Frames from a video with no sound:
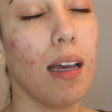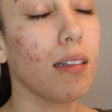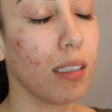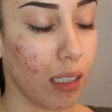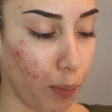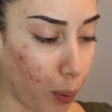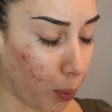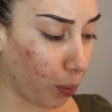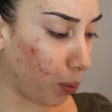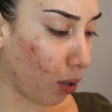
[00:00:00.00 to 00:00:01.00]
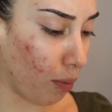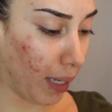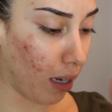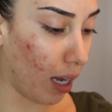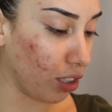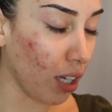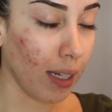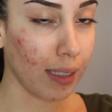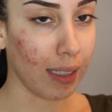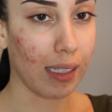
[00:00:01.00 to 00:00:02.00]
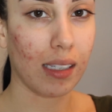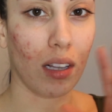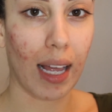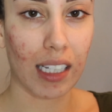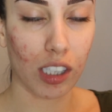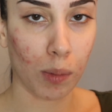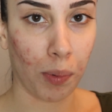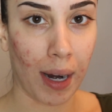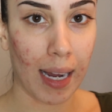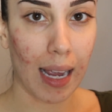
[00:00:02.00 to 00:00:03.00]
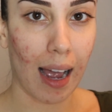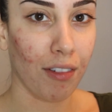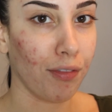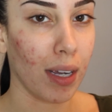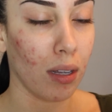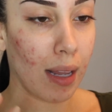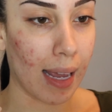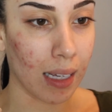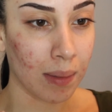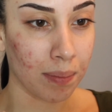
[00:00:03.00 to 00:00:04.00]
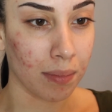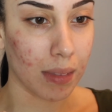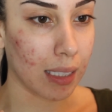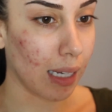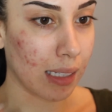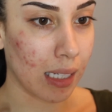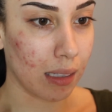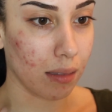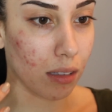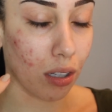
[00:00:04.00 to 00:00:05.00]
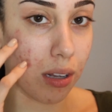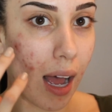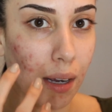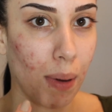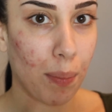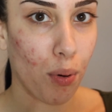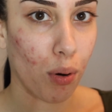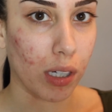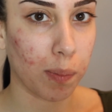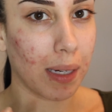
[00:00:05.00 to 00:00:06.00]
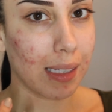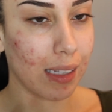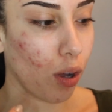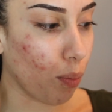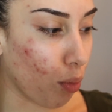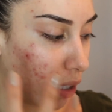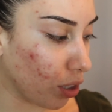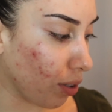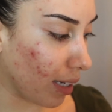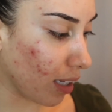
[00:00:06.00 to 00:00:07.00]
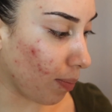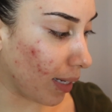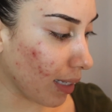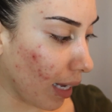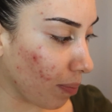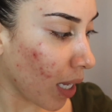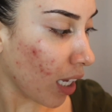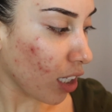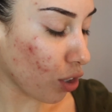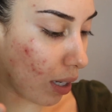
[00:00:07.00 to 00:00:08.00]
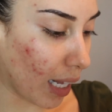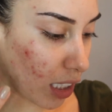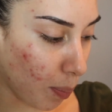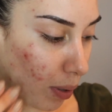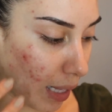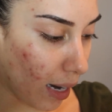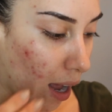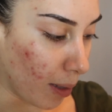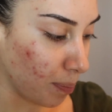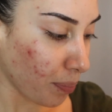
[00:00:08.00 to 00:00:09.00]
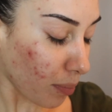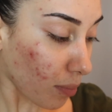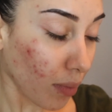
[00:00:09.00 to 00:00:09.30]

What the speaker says: and it's a, oh my gosh, since it's a light spray, I feel like it doesn't clog my pores, but it still moisturizes my skin. So I like to put that on.